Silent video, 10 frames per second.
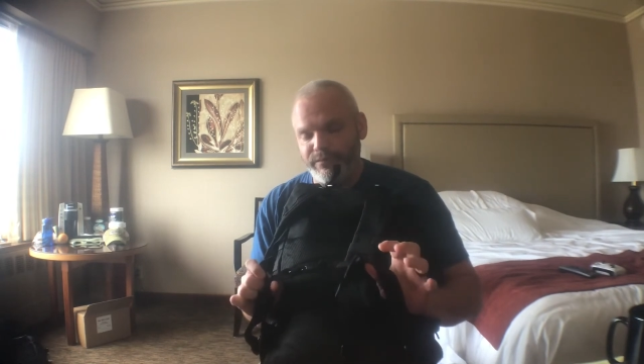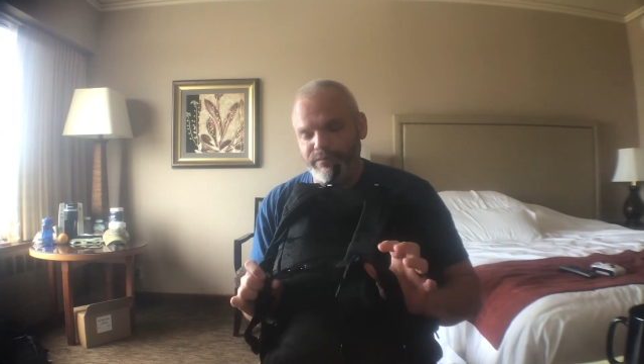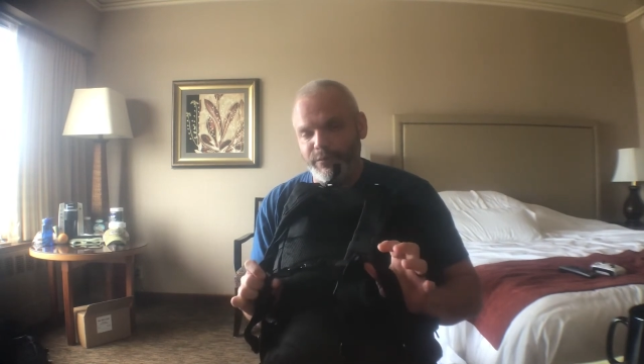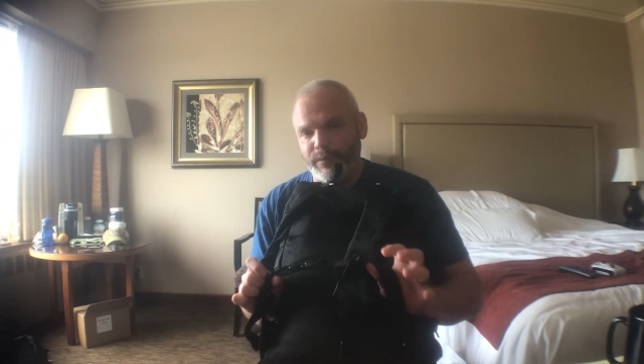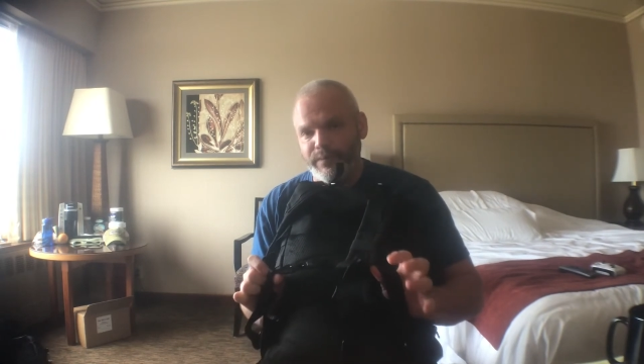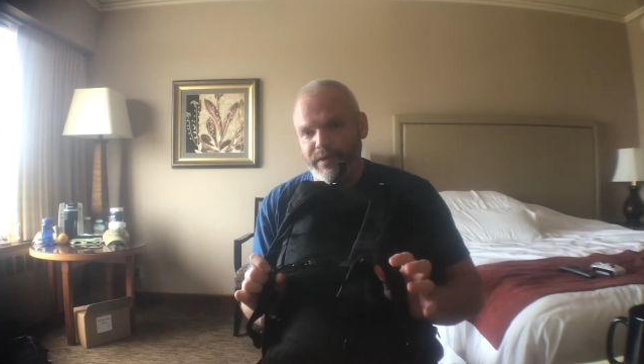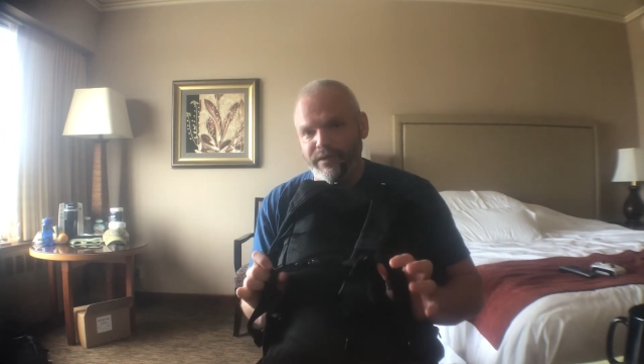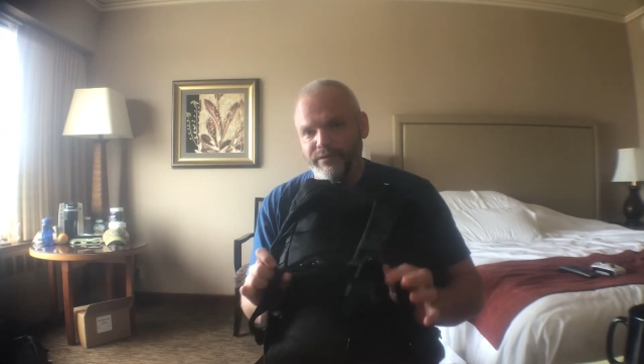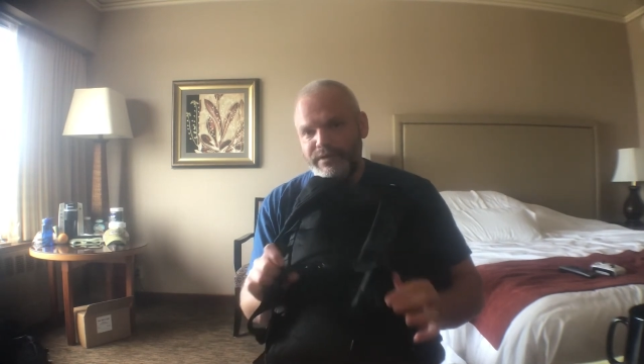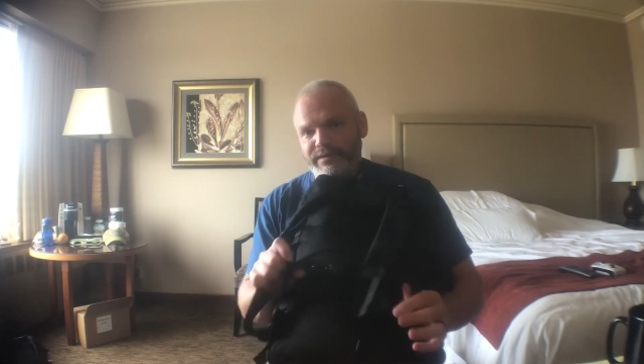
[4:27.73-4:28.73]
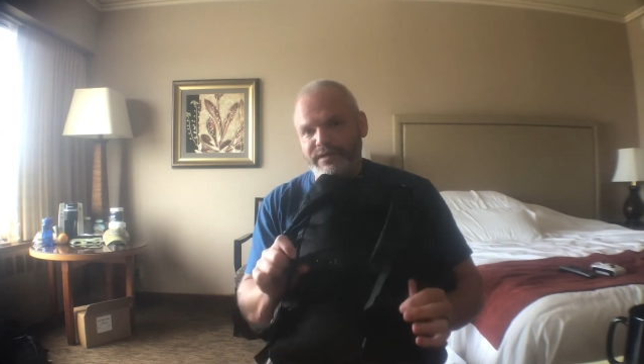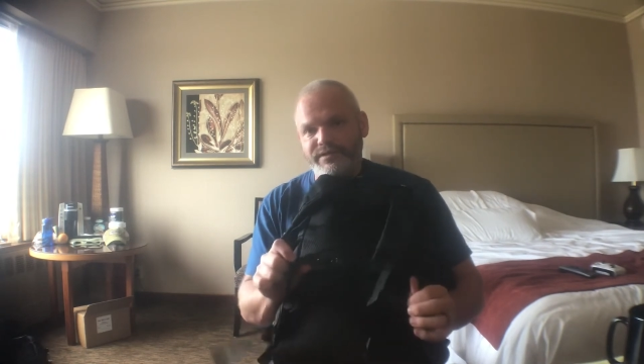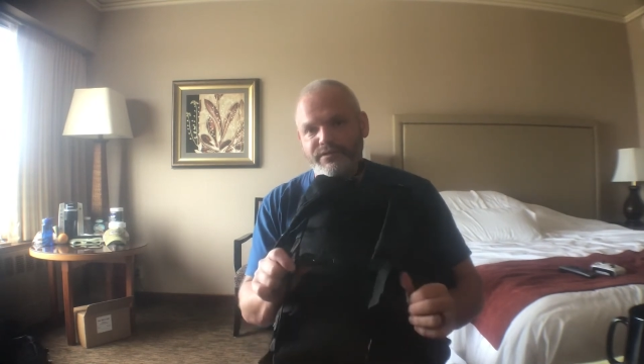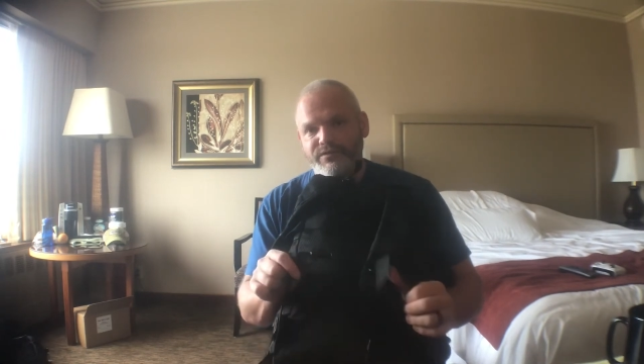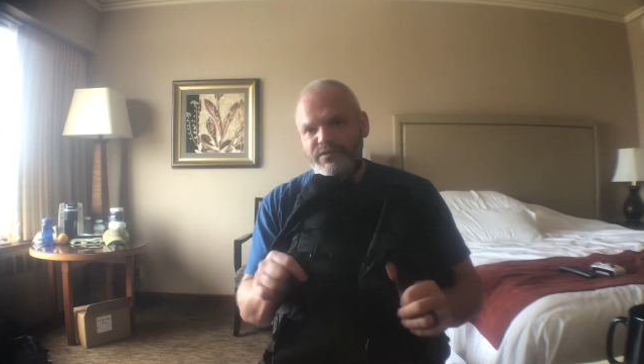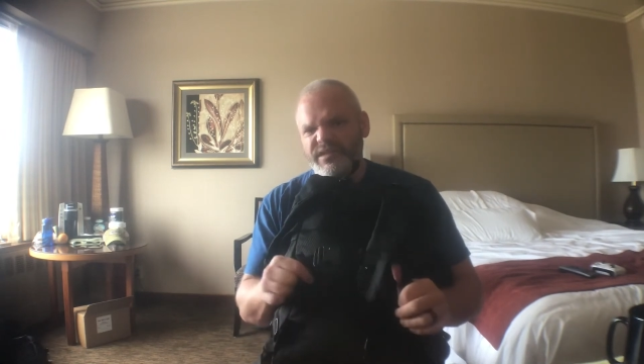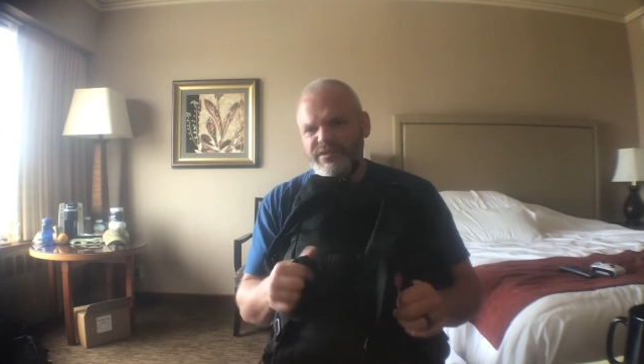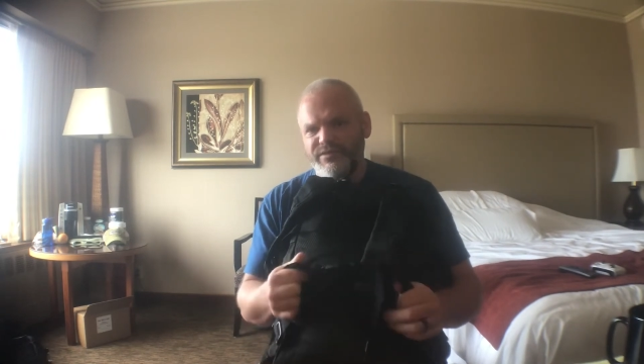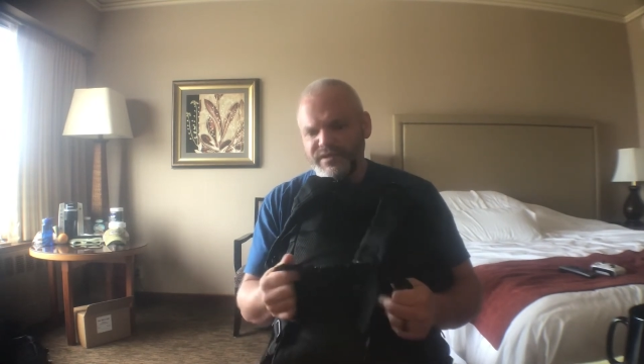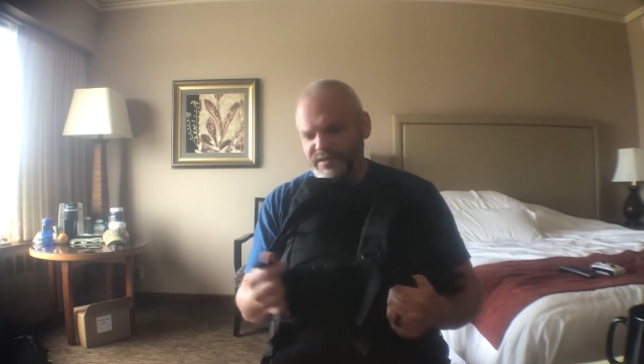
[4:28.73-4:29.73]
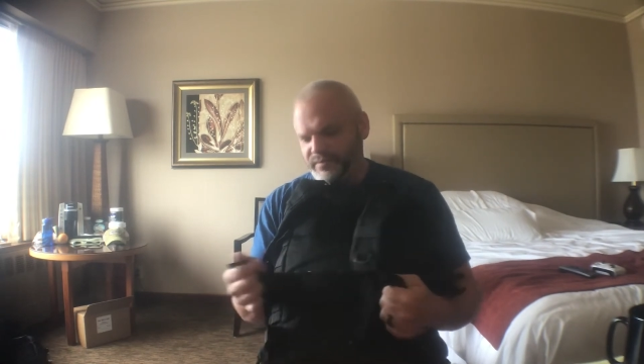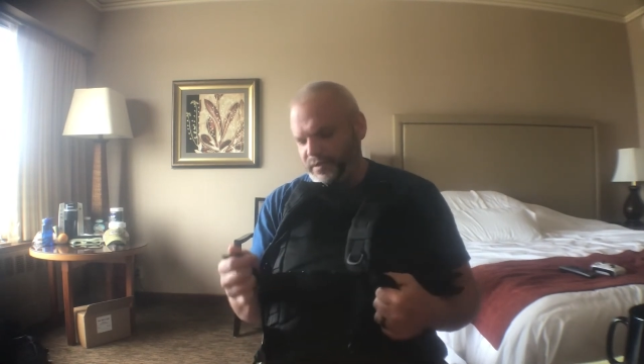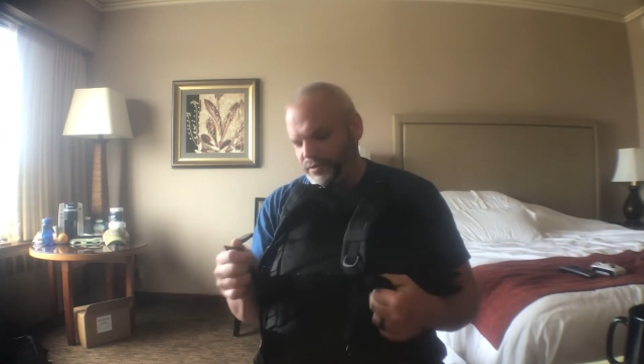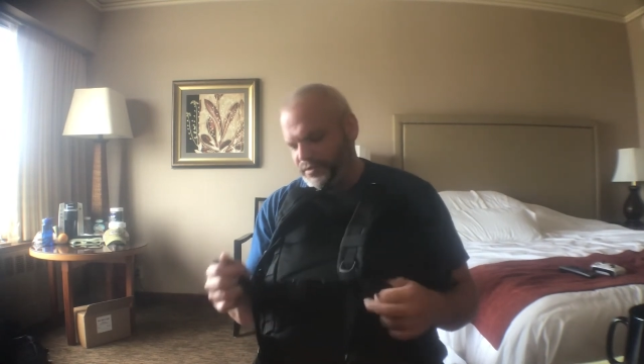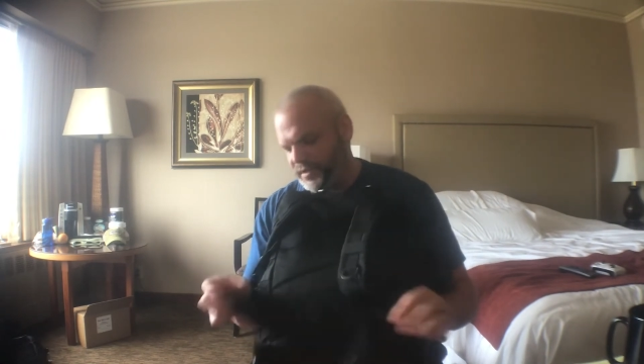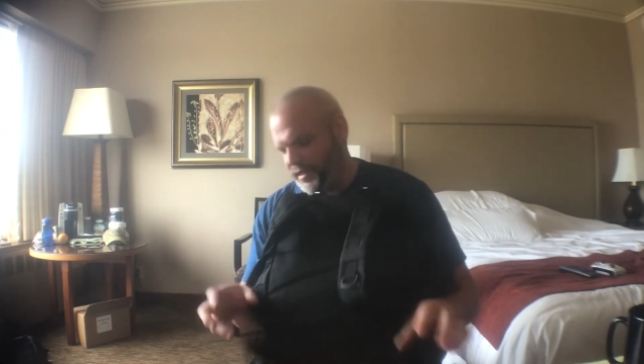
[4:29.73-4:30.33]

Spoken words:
rappelling or anything, so there's really no sense in me using